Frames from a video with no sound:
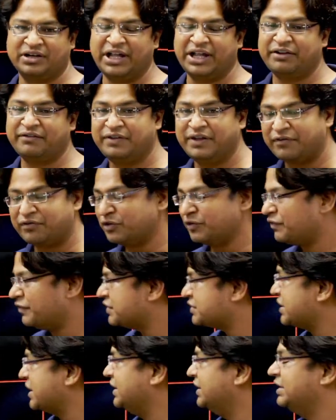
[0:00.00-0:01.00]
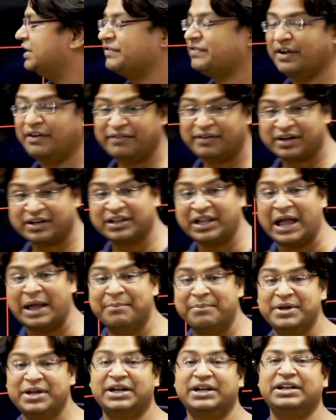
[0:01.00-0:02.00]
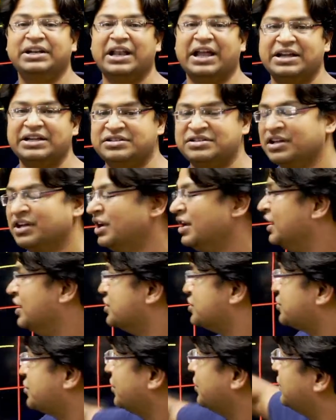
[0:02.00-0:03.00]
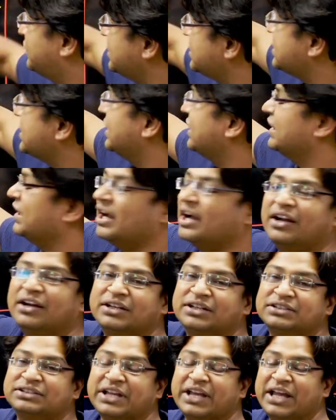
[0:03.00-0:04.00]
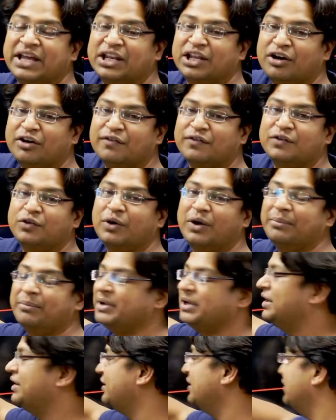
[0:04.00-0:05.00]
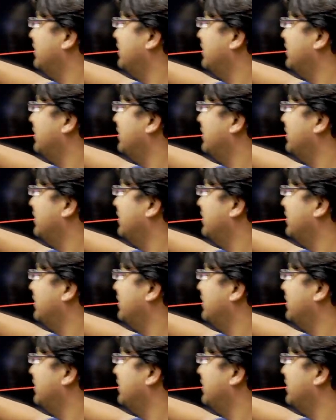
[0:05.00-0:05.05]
Like we have to first identify where the ambiguity lies. So this area is area of no ambiguity.